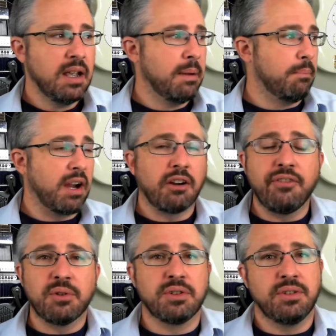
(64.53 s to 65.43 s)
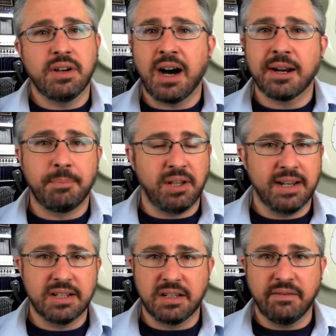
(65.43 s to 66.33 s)
Microphones are not a
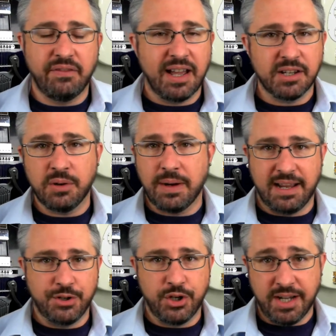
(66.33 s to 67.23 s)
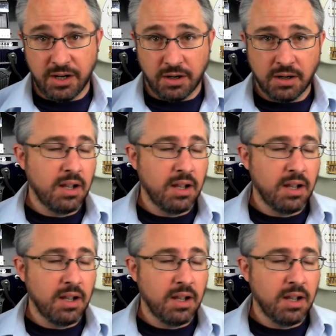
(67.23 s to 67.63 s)
place to value engineer.